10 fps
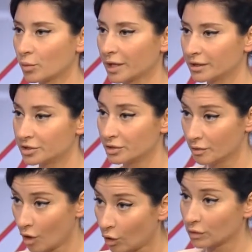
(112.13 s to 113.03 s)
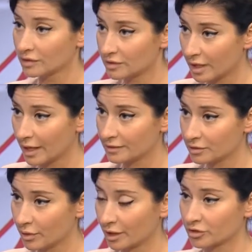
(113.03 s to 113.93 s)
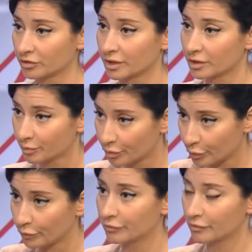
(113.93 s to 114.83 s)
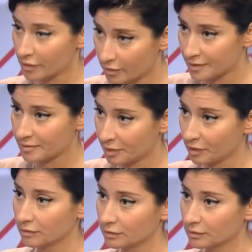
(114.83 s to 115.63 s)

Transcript: Why did you all decide to actually approve this bill?